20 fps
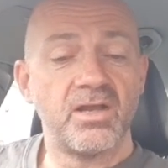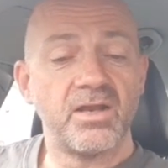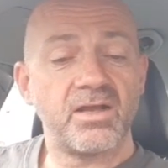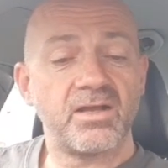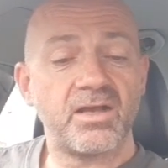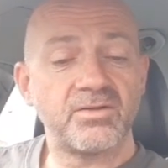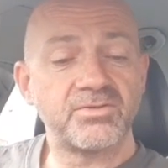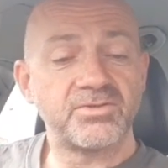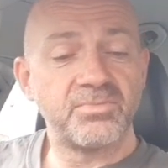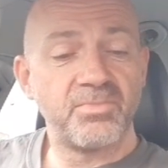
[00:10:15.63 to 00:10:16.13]

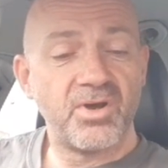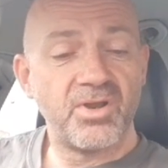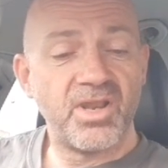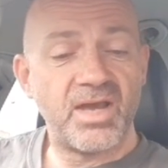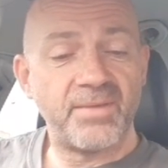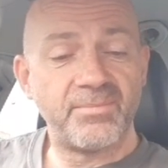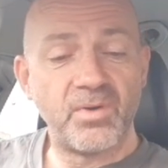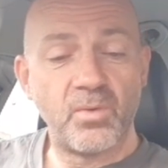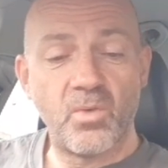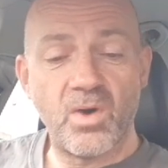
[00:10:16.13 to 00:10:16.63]
And that comes to
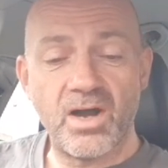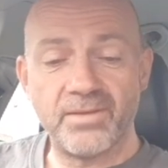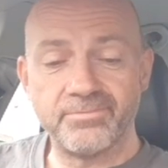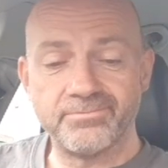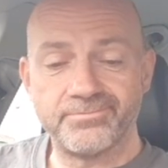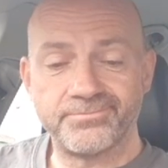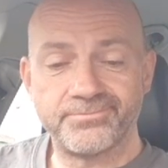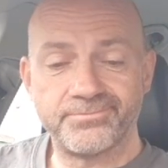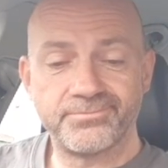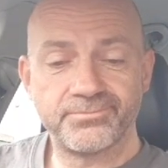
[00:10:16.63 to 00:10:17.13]
my number
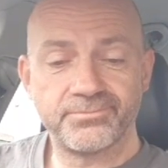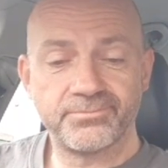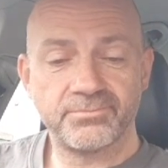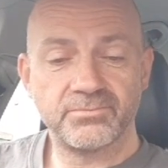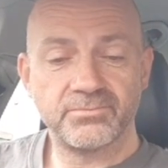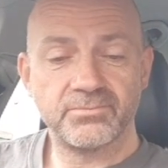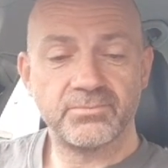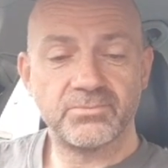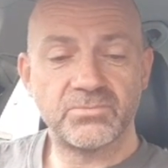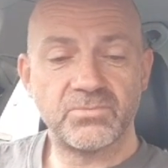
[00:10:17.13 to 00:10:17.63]
one,
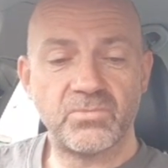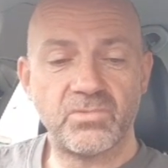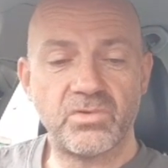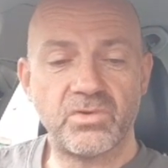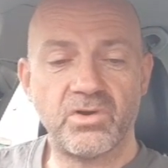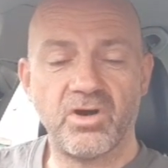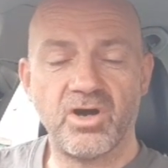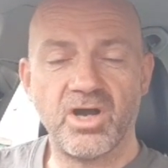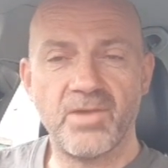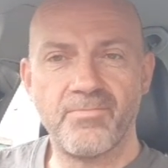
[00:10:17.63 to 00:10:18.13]

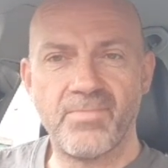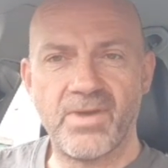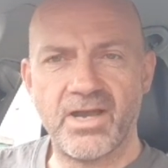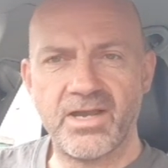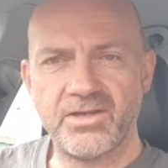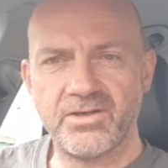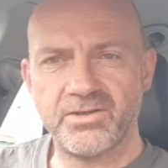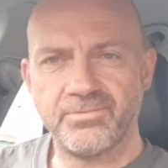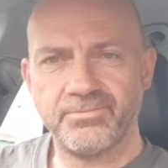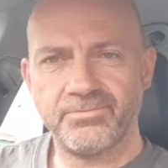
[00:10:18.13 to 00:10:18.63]
Iron
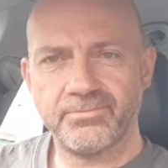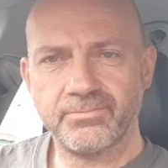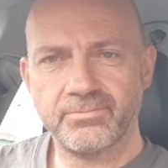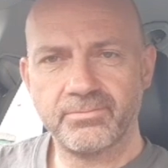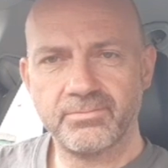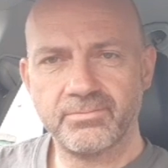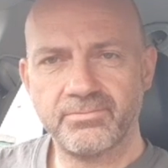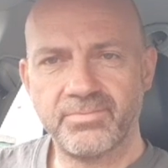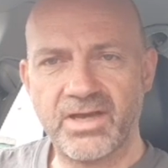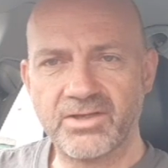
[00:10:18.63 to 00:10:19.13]
Maiden.
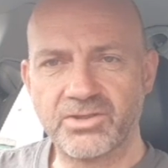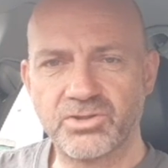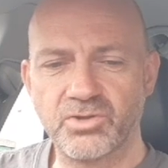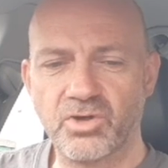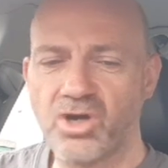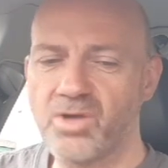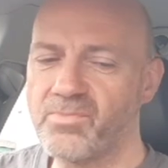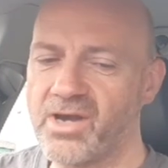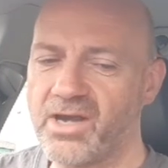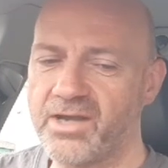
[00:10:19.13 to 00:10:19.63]
Back
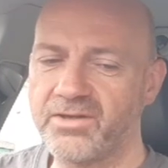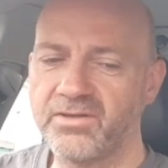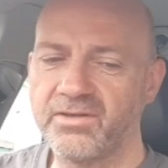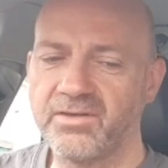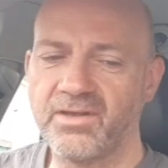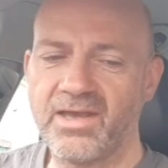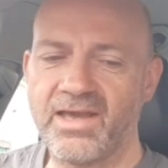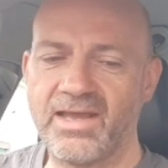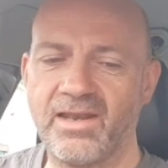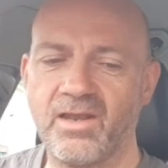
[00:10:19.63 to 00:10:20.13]
to Iron
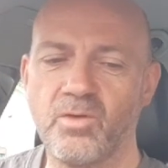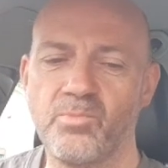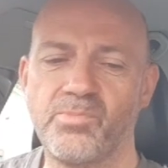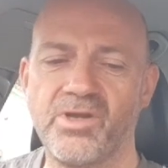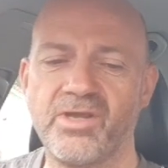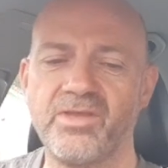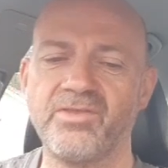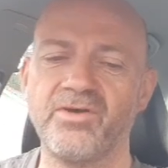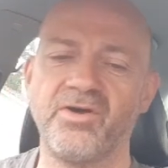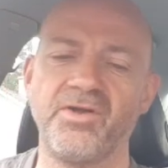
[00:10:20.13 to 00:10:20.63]
Maiden,
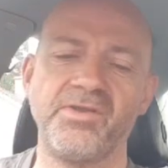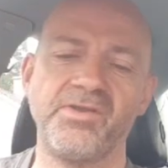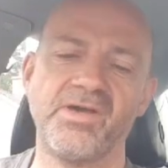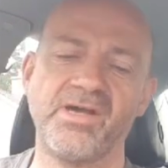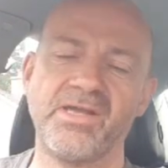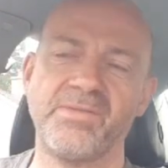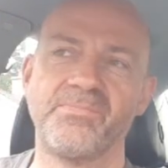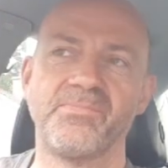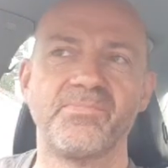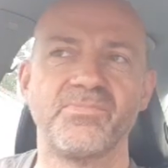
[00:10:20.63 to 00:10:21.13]
Hallowed Be Thy
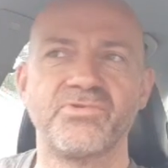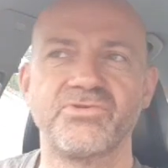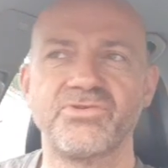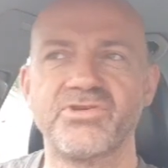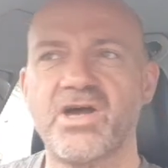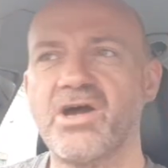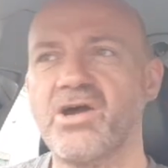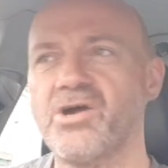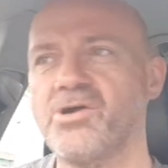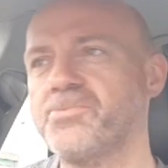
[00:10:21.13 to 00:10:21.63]
Name.
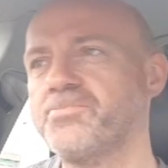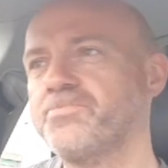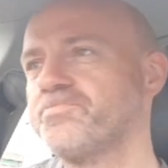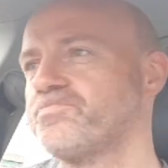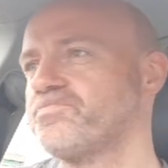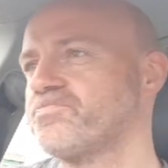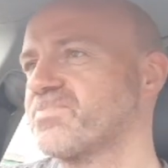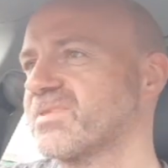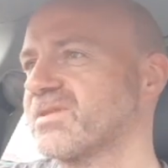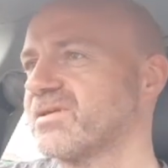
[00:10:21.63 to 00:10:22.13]
So
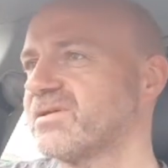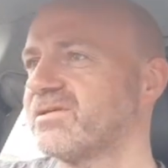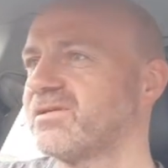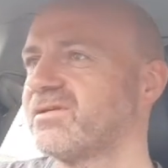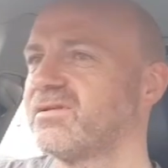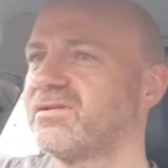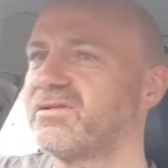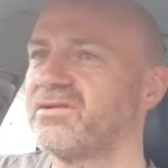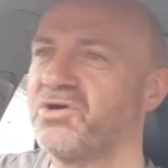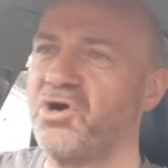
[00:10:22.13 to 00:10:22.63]

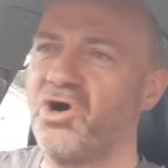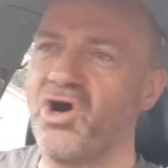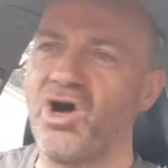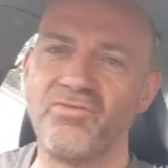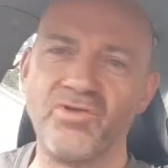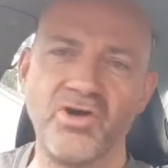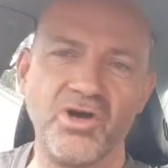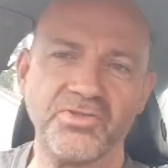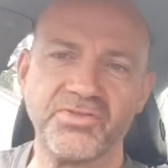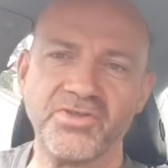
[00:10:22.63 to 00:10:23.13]

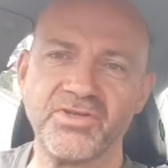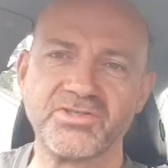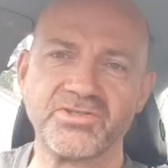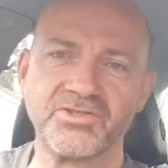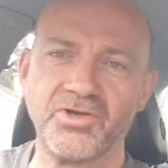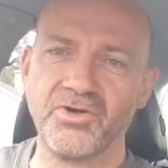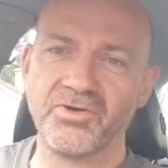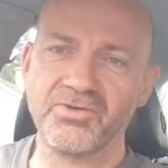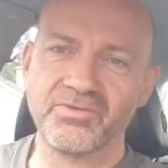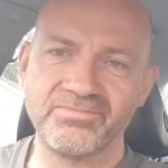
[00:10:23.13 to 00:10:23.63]
I've heard this
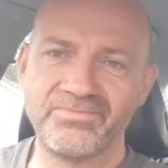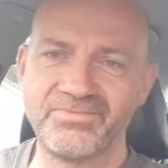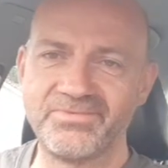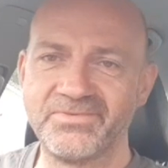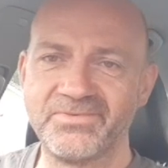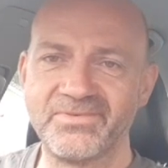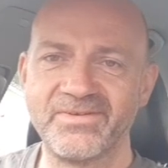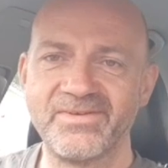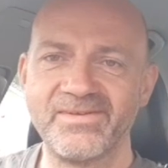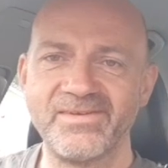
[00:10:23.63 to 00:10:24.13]
song
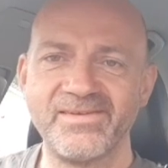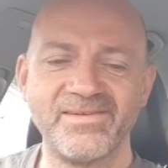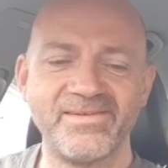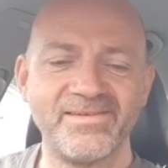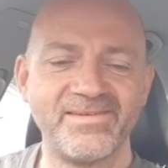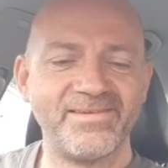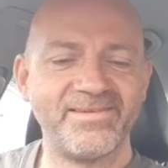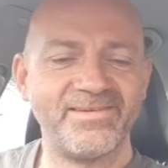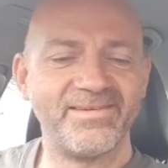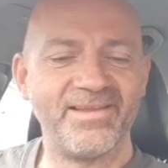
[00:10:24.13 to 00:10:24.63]

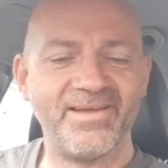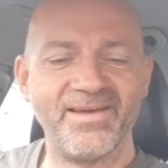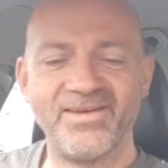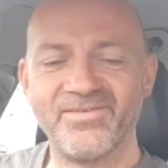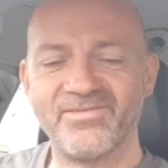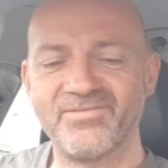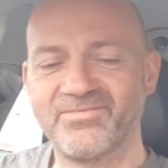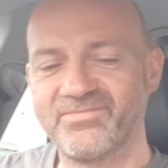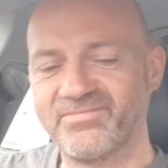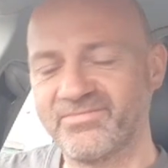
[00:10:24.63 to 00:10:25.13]

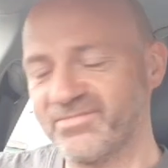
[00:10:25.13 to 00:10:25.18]
like